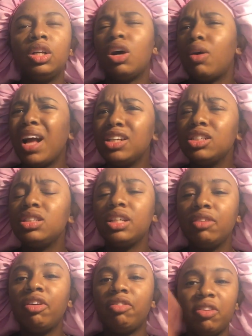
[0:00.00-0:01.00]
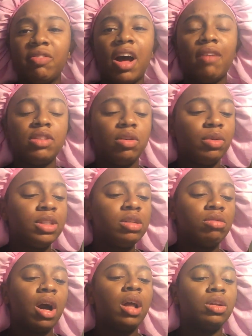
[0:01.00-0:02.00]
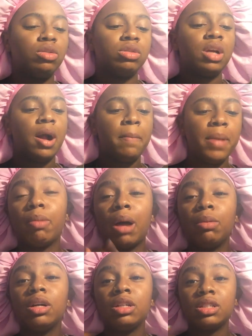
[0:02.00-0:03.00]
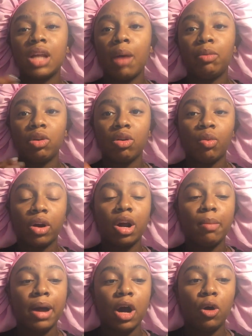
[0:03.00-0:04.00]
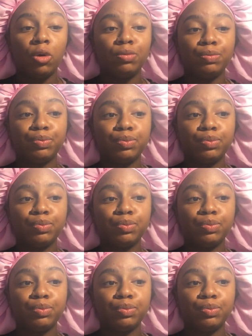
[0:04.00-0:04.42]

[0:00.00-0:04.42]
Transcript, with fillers: No, actually it's 10.55, so we still got a little time. Probably gonna stop doing work about